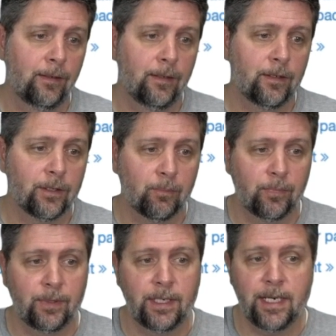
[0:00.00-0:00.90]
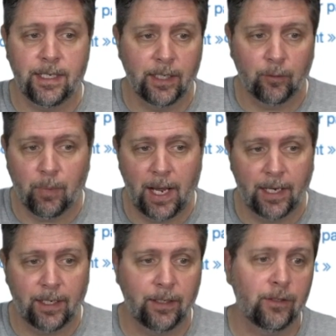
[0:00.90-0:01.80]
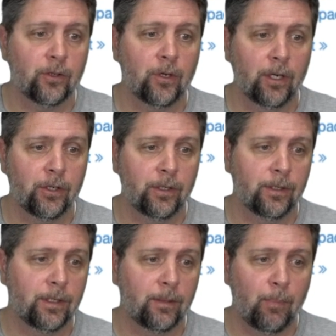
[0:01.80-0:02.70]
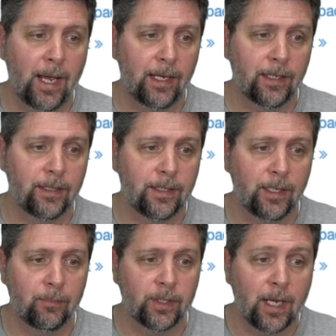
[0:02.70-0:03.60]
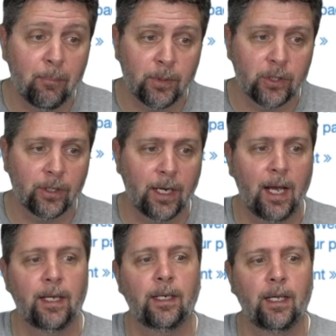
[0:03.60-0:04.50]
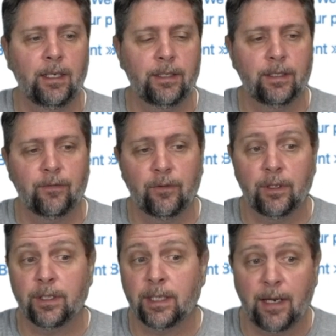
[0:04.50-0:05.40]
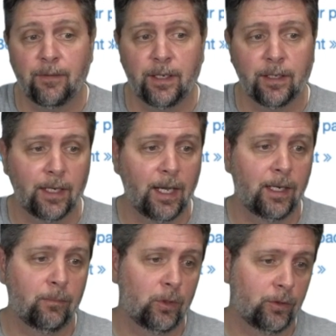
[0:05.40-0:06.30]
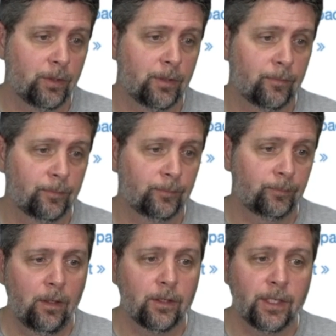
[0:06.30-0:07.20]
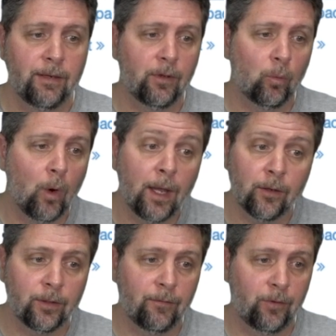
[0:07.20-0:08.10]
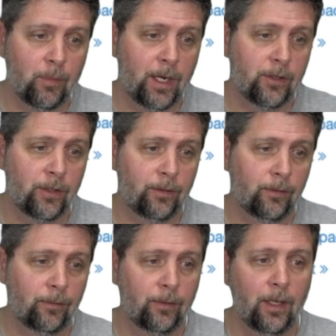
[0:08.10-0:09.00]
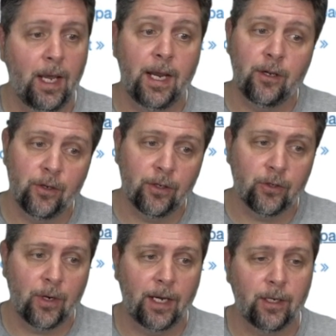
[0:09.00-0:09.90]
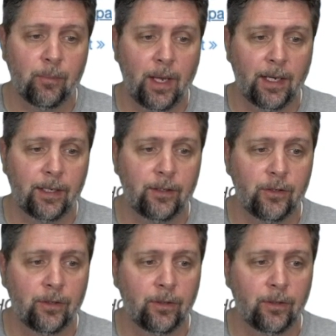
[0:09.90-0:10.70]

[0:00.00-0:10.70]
There's detailed packing instructions and packing tips, temperature guidelines for the safety of the animals. There's even weather information. And you can track your package.